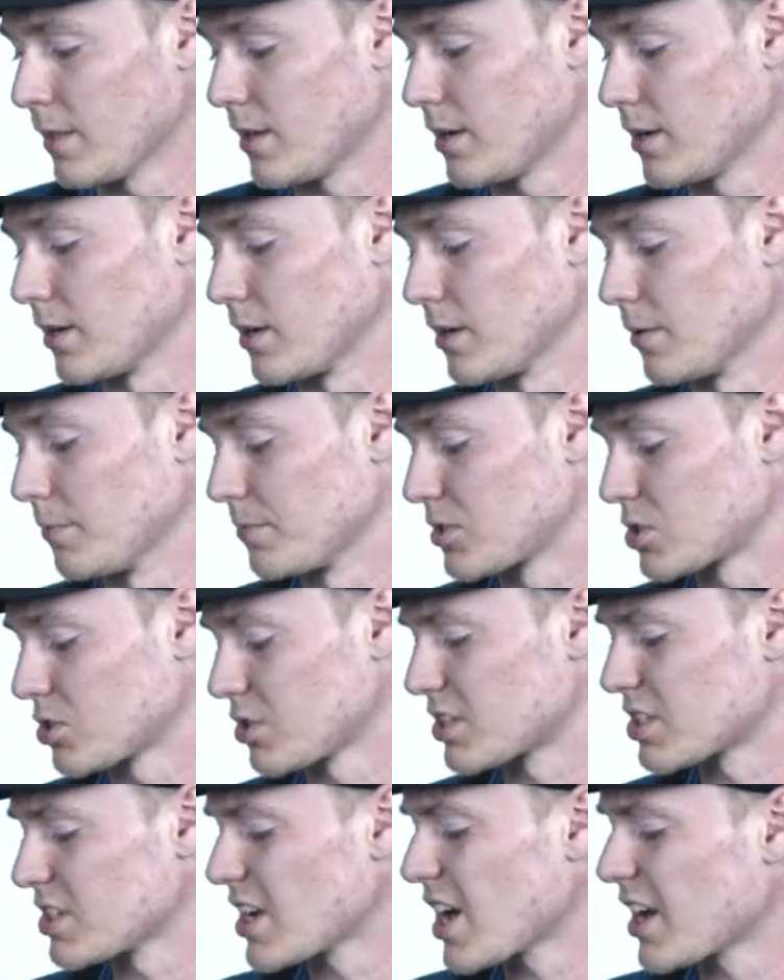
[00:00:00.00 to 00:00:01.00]
Um, so
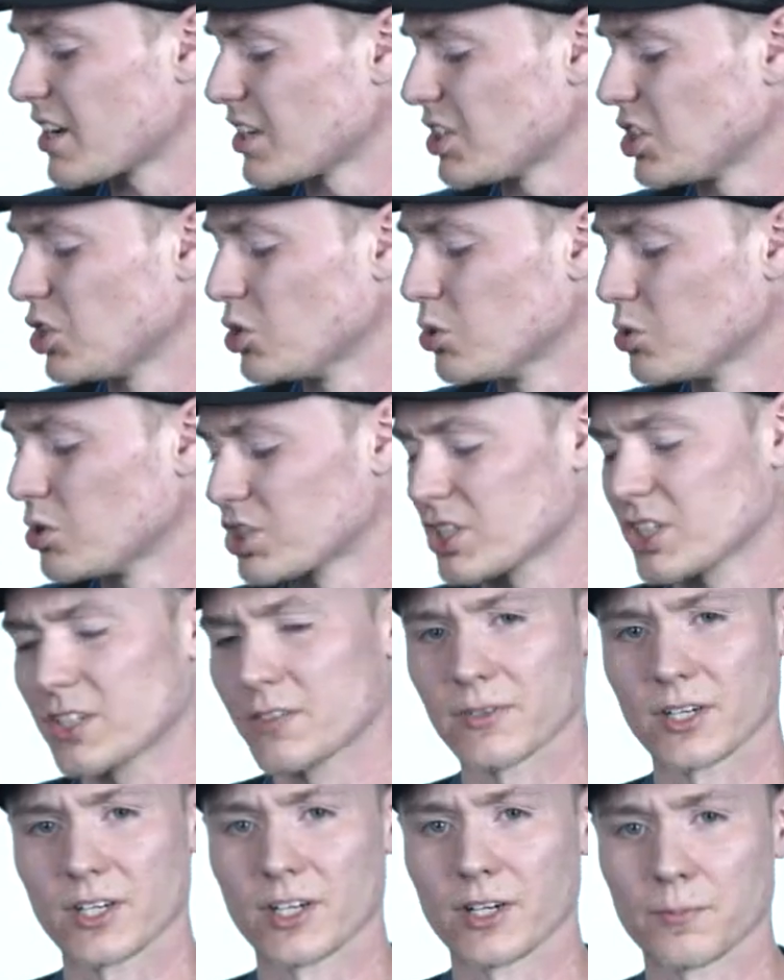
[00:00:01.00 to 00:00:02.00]
it's not usually
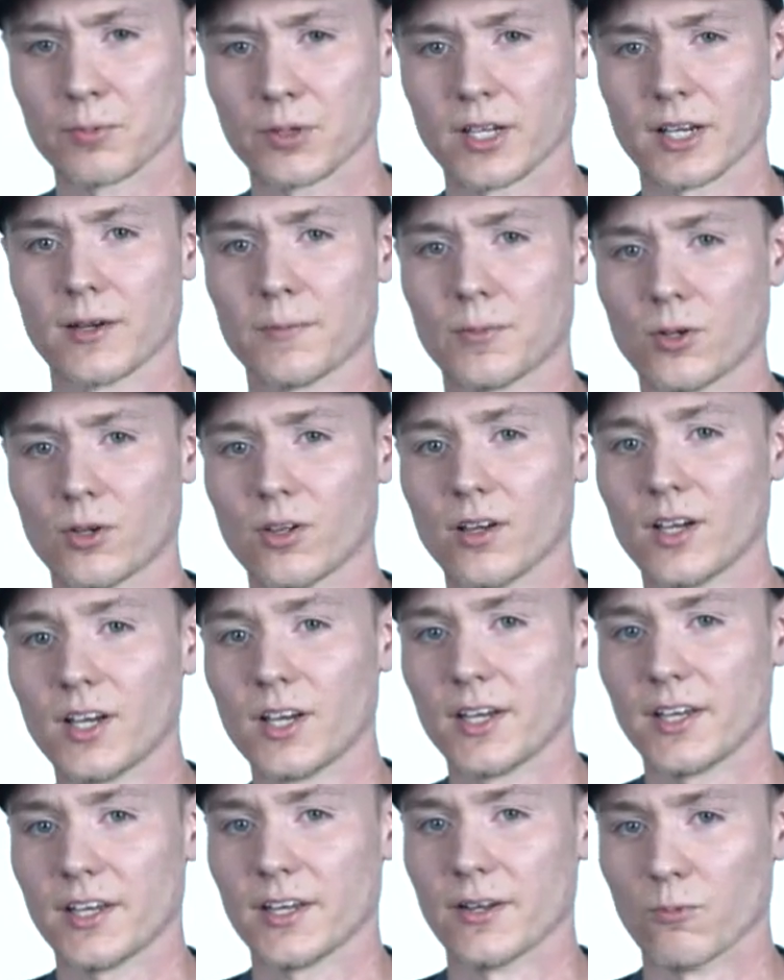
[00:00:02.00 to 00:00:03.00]
very applicable
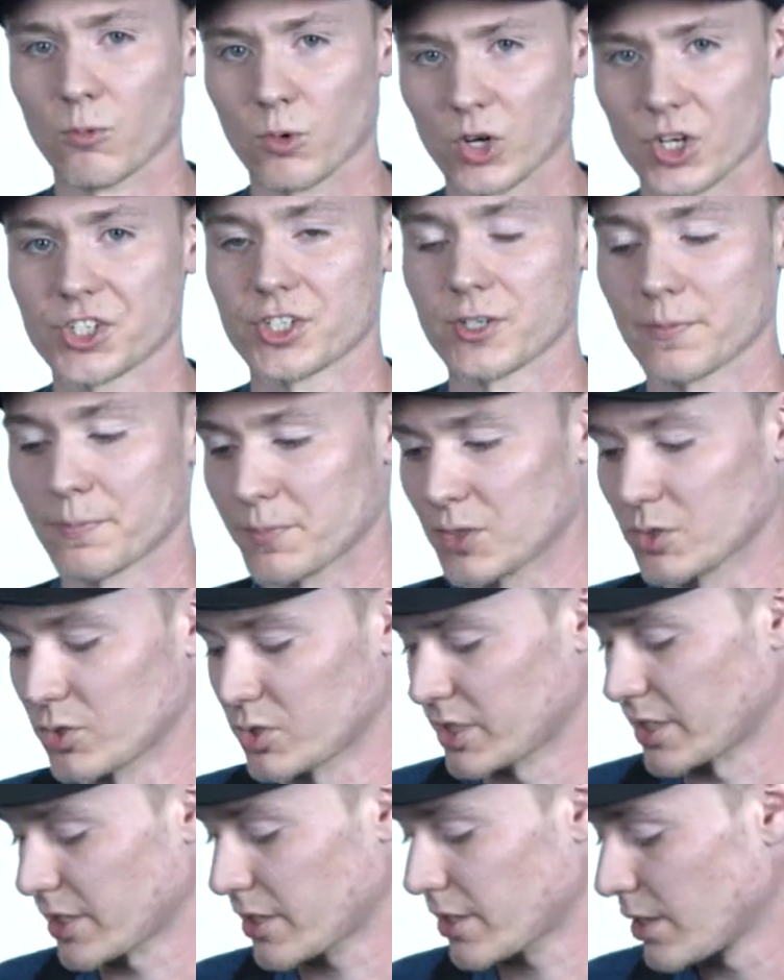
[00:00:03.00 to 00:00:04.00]
in worship
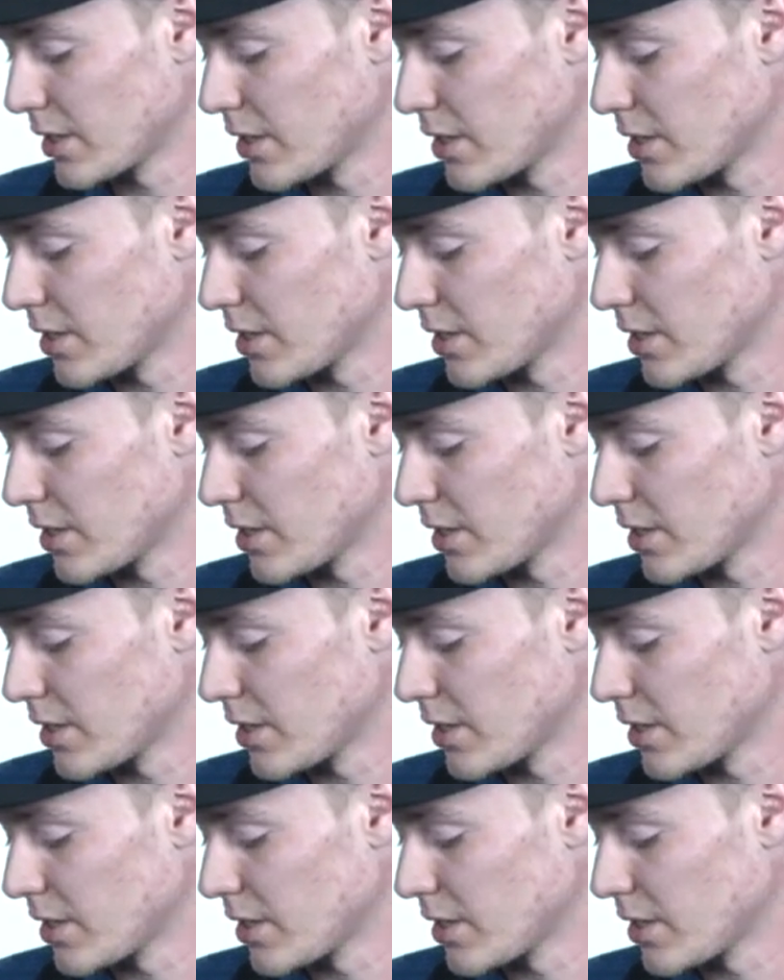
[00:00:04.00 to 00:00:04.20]
music.